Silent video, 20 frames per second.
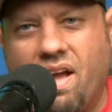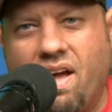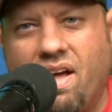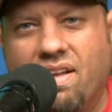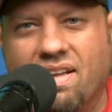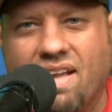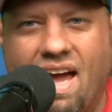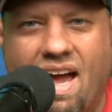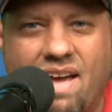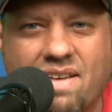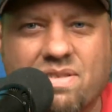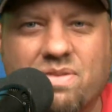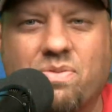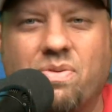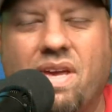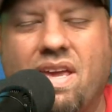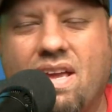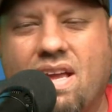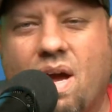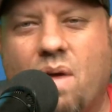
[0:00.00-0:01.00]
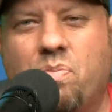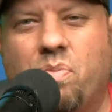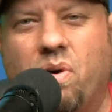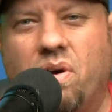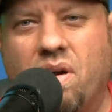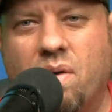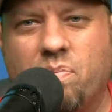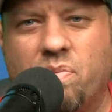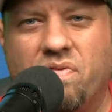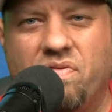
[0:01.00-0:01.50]
last week I
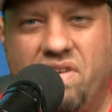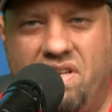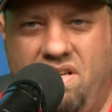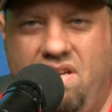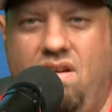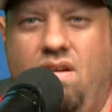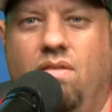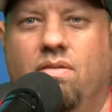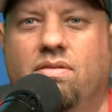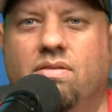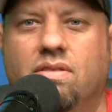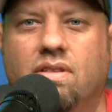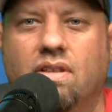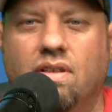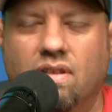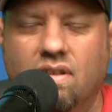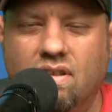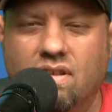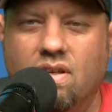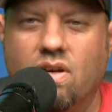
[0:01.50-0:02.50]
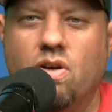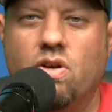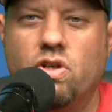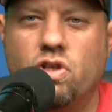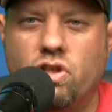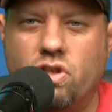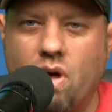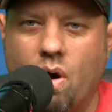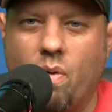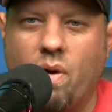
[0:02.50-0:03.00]
put up a video
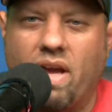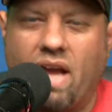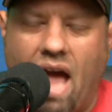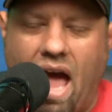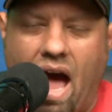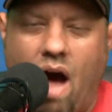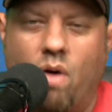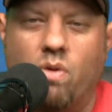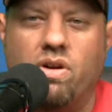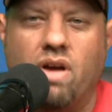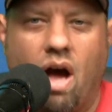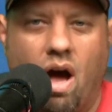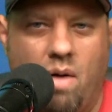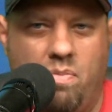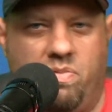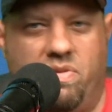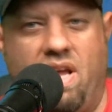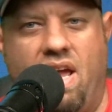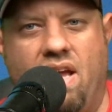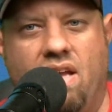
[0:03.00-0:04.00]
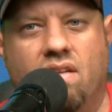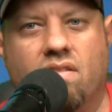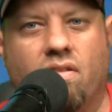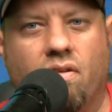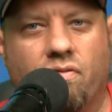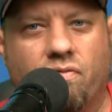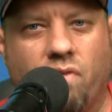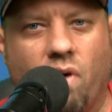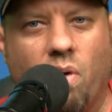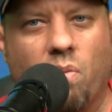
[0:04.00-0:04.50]
showing how to update the
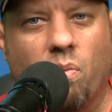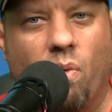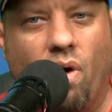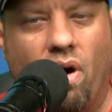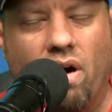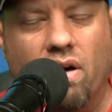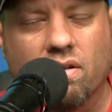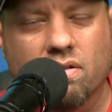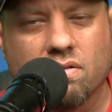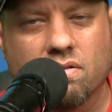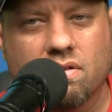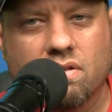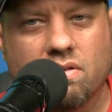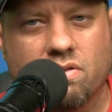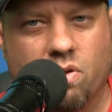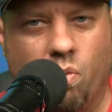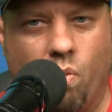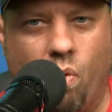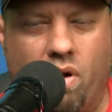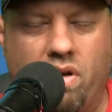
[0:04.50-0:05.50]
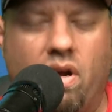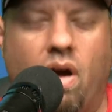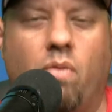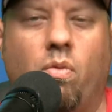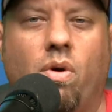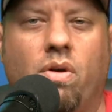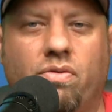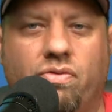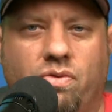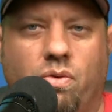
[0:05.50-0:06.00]
firmware to one point
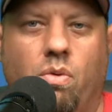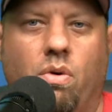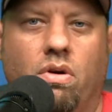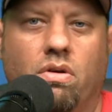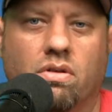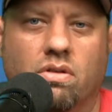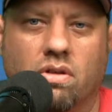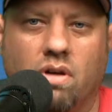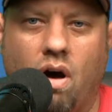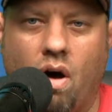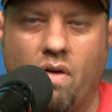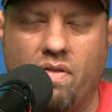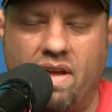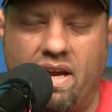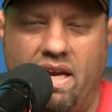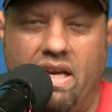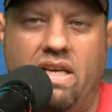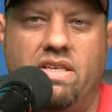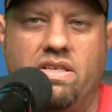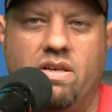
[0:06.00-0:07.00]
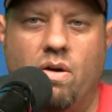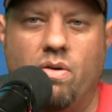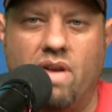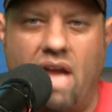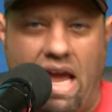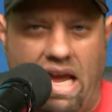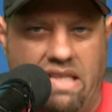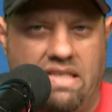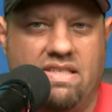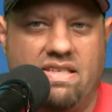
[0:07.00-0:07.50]
one four on the AnyTone
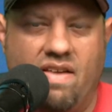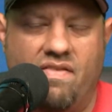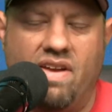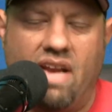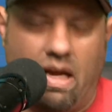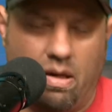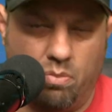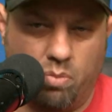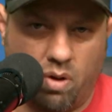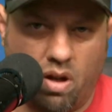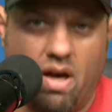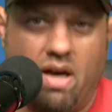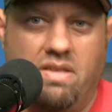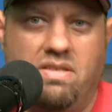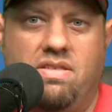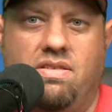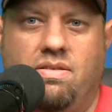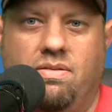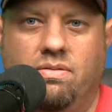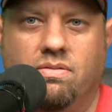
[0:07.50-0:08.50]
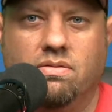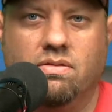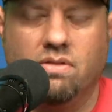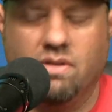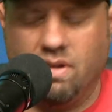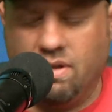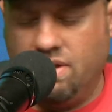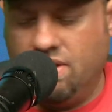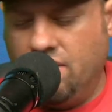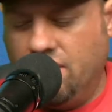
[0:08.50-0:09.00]
eight seventy-eight Plus.
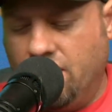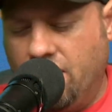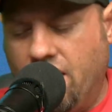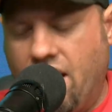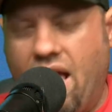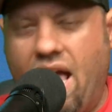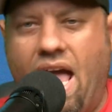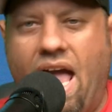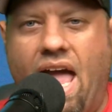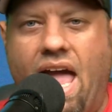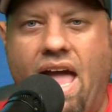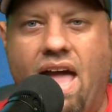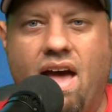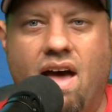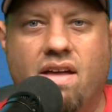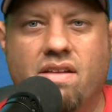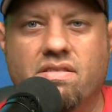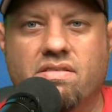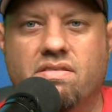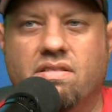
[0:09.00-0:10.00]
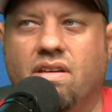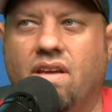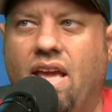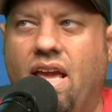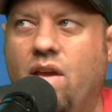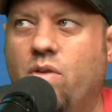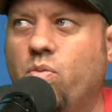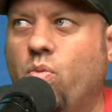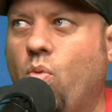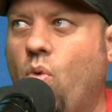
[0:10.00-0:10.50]
And
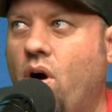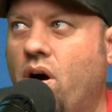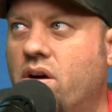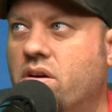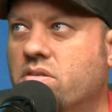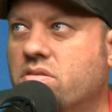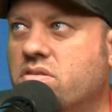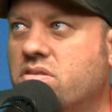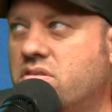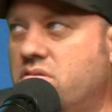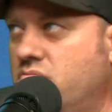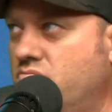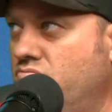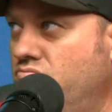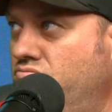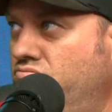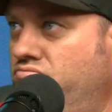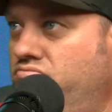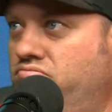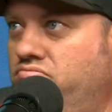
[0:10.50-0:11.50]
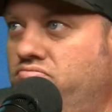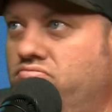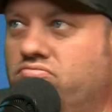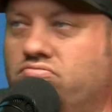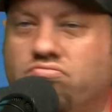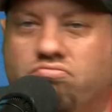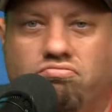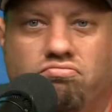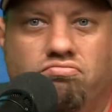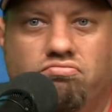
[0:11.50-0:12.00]
it was
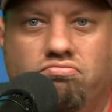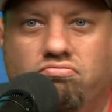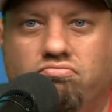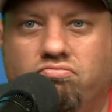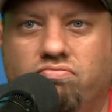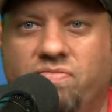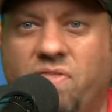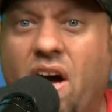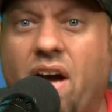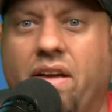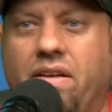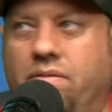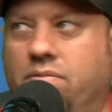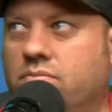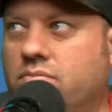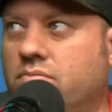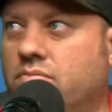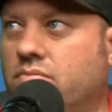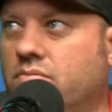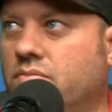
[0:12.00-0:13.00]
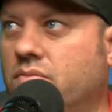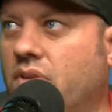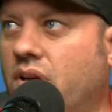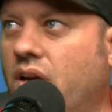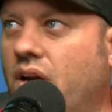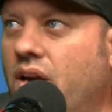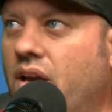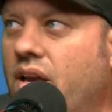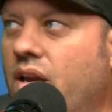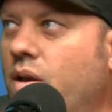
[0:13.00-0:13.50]
fine.
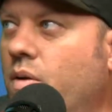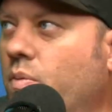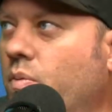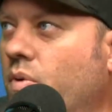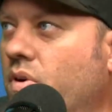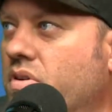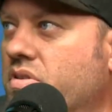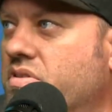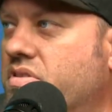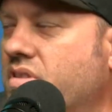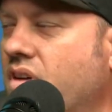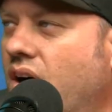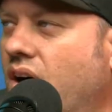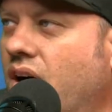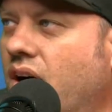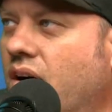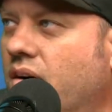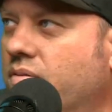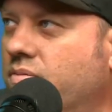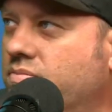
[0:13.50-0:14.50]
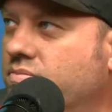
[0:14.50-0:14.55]
Uh, it was, uh,